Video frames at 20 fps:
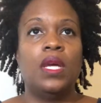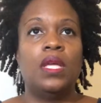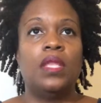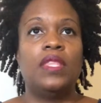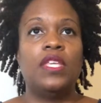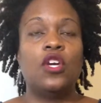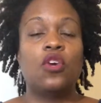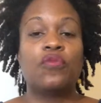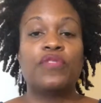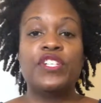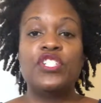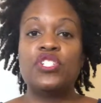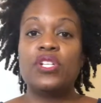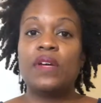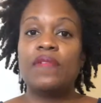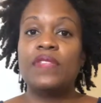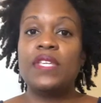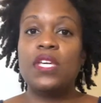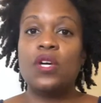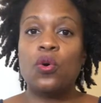the Orisha
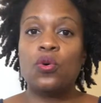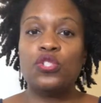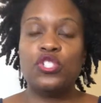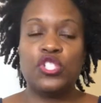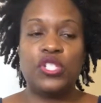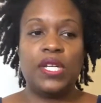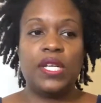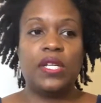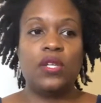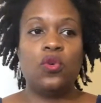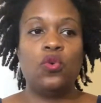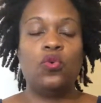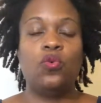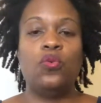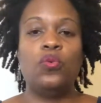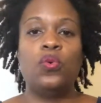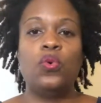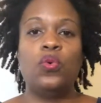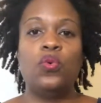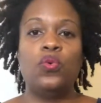of the ocean,
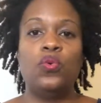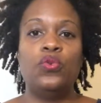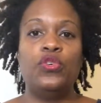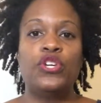who